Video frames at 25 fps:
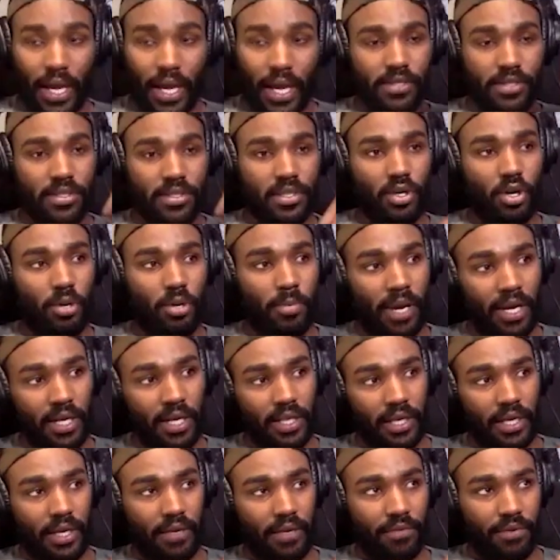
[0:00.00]
I used to go back
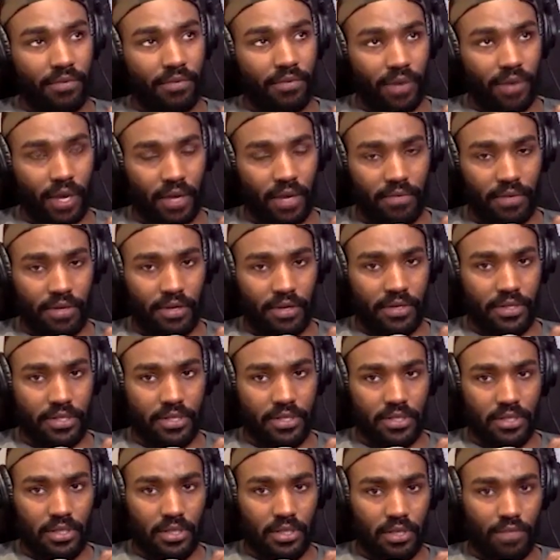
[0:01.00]
like every five
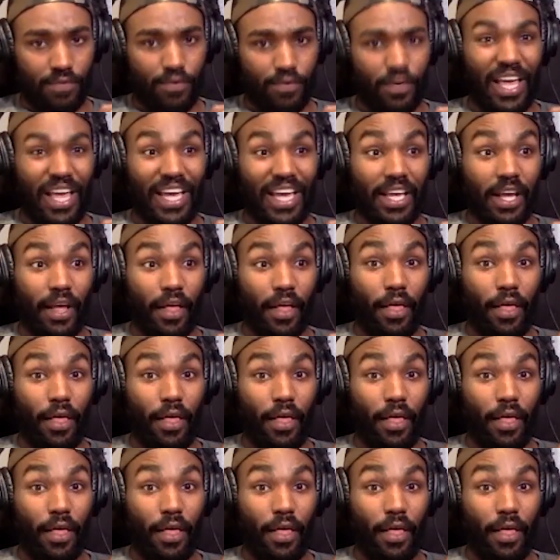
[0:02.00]
years for like oh,